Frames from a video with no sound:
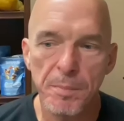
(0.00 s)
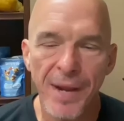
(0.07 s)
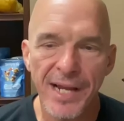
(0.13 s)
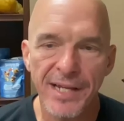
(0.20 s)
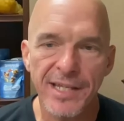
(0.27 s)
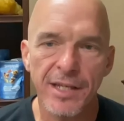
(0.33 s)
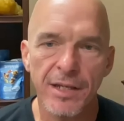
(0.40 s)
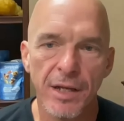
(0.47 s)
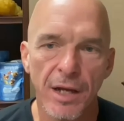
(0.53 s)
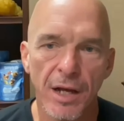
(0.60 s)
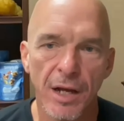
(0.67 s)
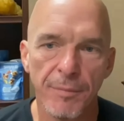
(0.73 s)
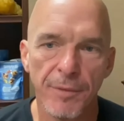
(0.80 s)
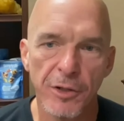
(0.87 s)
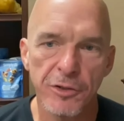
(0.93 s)
becky
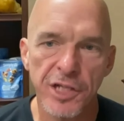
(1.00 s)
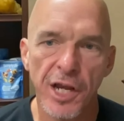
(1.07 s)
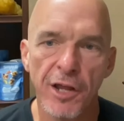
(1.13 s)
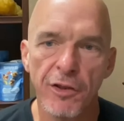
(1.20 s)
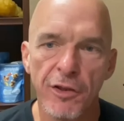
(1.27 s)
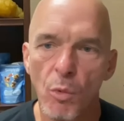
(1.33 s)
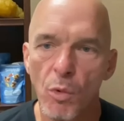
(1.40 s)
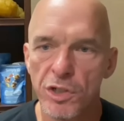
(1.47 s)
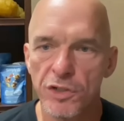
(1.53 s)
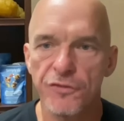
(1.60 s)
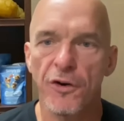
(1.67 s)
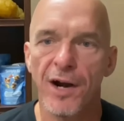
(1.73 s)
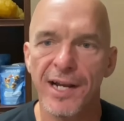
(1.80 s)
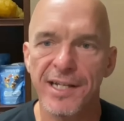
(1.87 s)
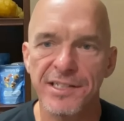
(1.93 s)
um, there's other ones
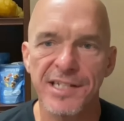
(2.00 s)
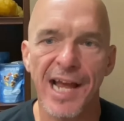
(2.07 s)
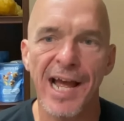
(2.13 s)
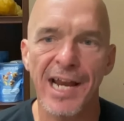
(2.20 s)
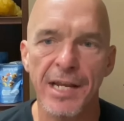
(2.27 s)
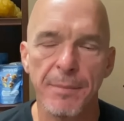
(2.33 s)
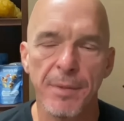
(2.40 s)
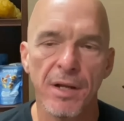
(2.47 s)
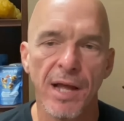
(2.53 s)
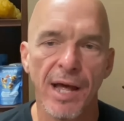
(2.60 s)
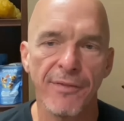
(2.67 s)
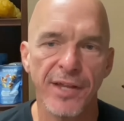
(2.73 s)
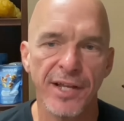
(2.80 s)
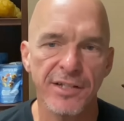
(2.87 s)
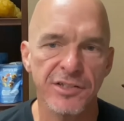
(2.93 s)
for anxiety but
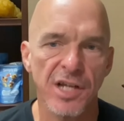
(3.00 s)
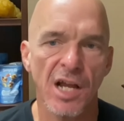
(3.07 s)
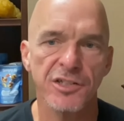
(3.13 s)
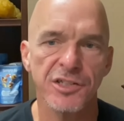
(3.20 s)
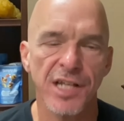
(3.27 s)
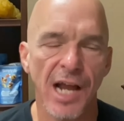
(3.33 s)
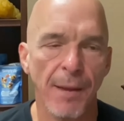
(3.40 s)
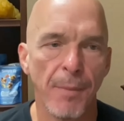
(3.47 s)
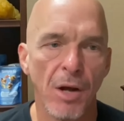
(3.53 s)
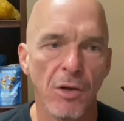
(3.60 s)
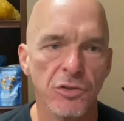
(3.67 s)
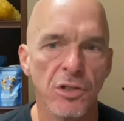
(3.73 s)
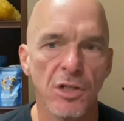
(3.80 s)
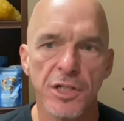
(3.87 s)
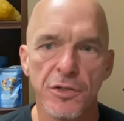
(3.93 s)
i think sasha and i
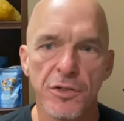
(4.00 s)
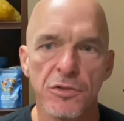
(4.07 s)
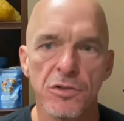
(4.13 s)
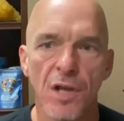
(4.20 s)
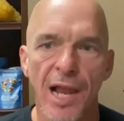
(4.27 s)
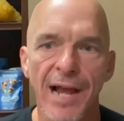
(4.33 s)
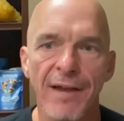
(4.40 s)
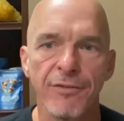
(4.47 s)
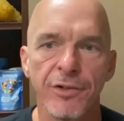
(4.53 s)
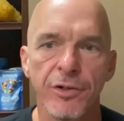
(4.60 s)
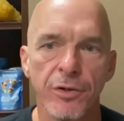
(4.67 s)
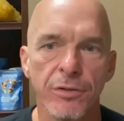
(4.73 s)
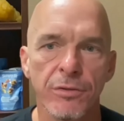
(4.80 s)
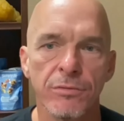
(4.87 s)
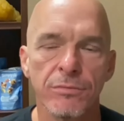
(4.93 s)
mostly use
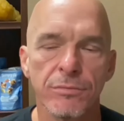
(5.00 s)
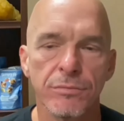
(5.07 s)
lavender